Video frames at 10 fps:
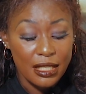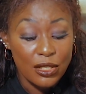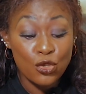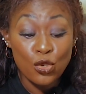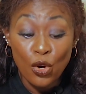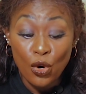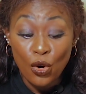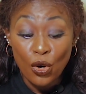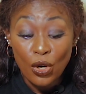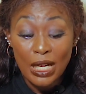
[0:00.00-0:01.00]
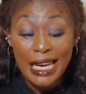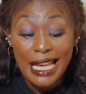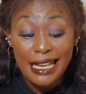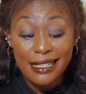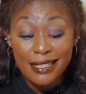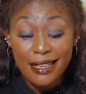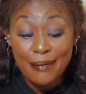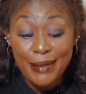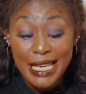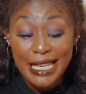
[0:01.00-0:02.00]
So let
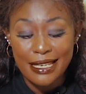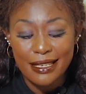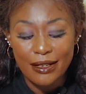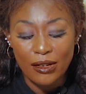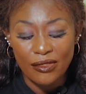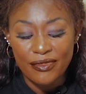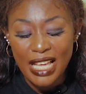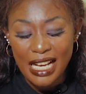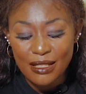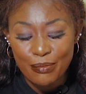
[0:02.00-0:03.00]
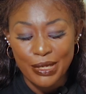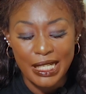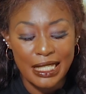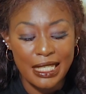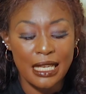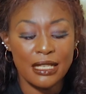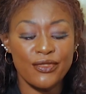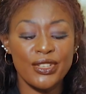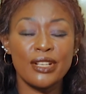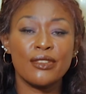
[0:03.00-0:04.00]
him eat of that bread and
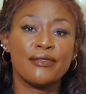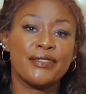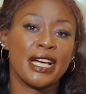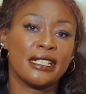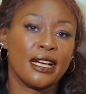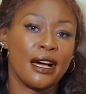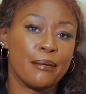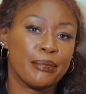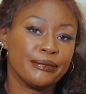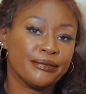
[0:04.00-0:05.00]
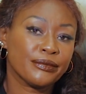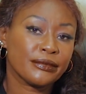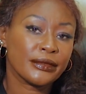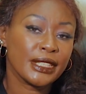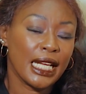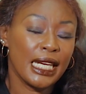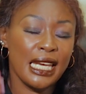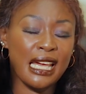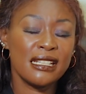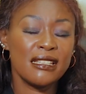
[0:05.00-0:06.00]
drink of that cup.
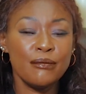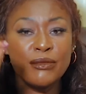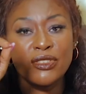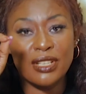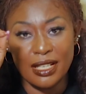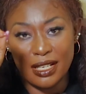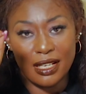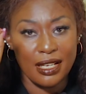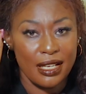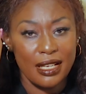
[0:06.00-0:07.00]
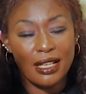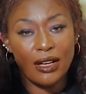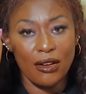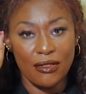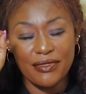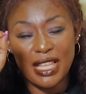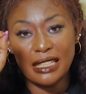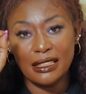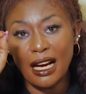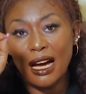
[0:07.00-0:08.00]
Let him drink of
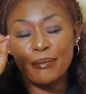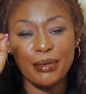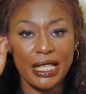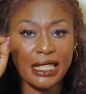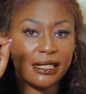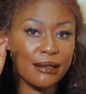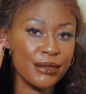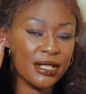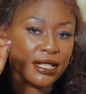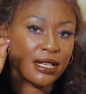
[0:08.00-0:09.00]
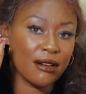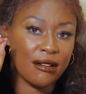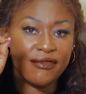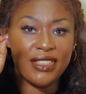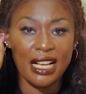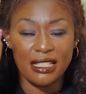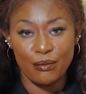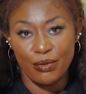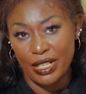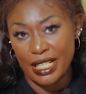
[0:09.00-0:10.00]
that cup. Let him drink of
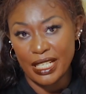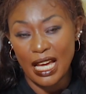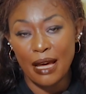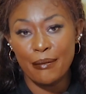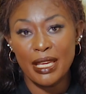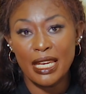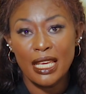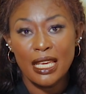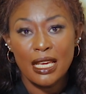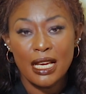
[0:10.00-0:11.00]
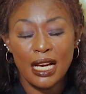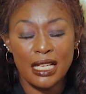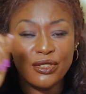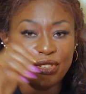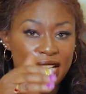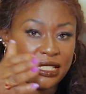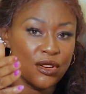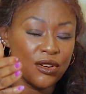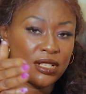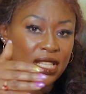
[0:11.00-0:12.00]
that bread. Amen. I
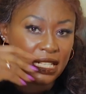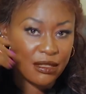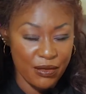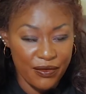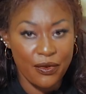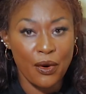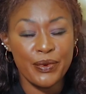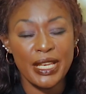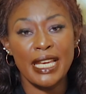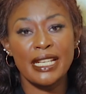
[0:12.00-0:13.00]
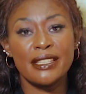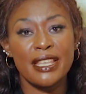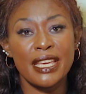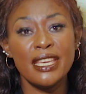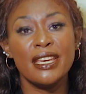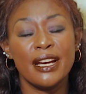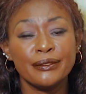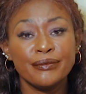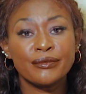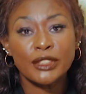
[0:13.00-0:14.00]
trust God that before we end the
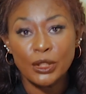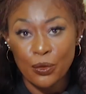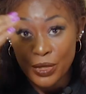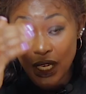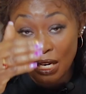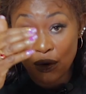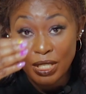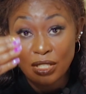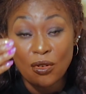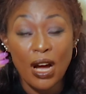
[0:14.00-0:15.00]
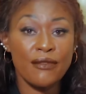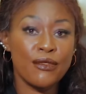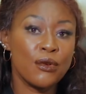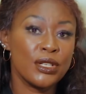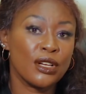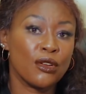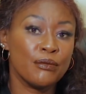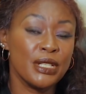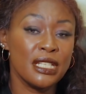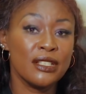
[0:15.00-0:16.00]
year, we are going to have Holy
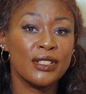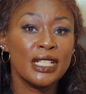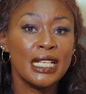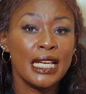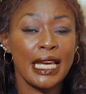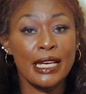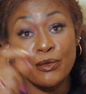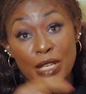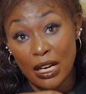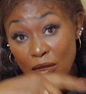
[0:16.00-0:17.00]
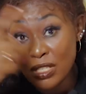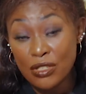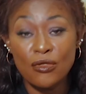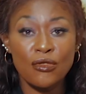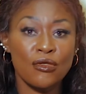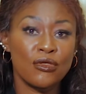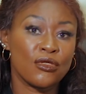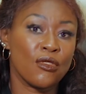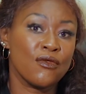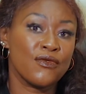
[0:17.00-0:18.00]
Communion and we are going to
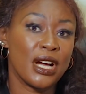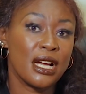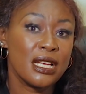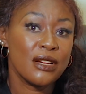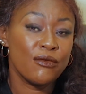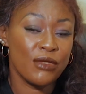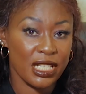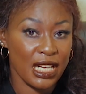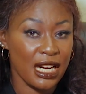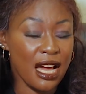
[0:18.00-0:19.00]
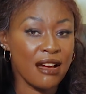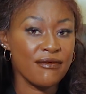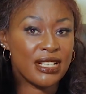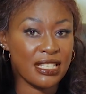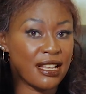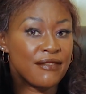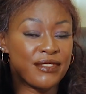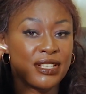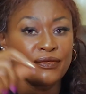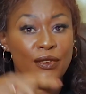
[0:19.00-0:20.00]
cross over. We shall have a
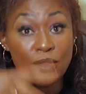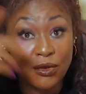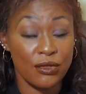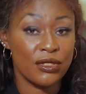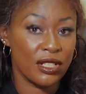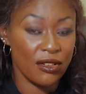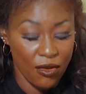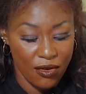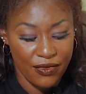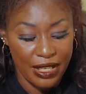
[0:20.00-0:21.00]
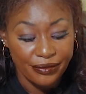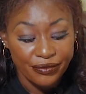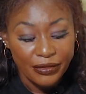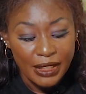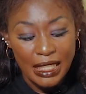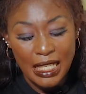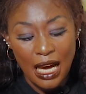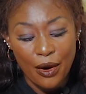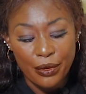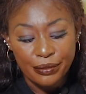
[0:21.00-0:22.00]
service for crossing over.
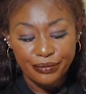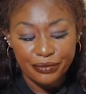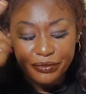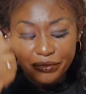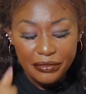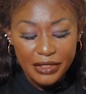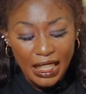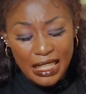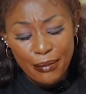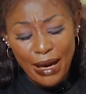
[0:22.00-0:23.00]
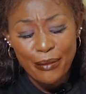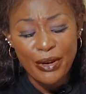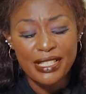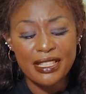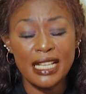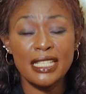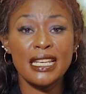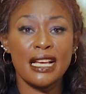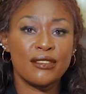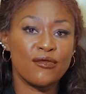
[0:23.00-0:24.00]
Now, the Bible is
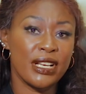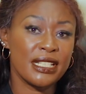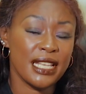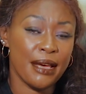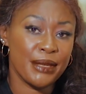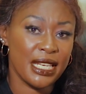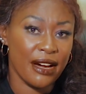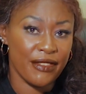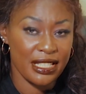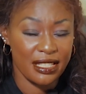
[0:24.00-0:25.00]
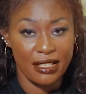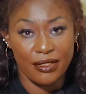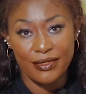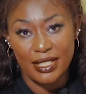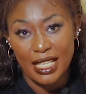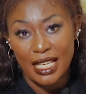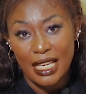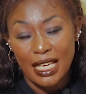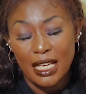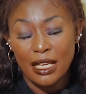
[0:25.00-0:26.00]
telling us to examine ourselves.
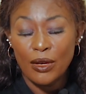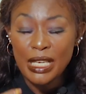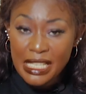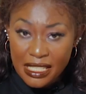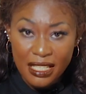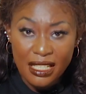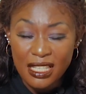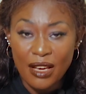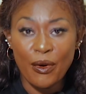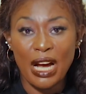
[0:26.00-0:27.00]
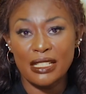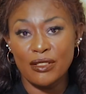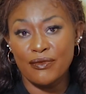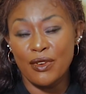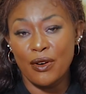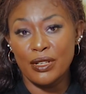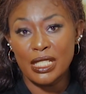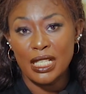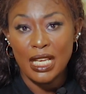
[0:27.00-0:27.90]
Eating the Word of God.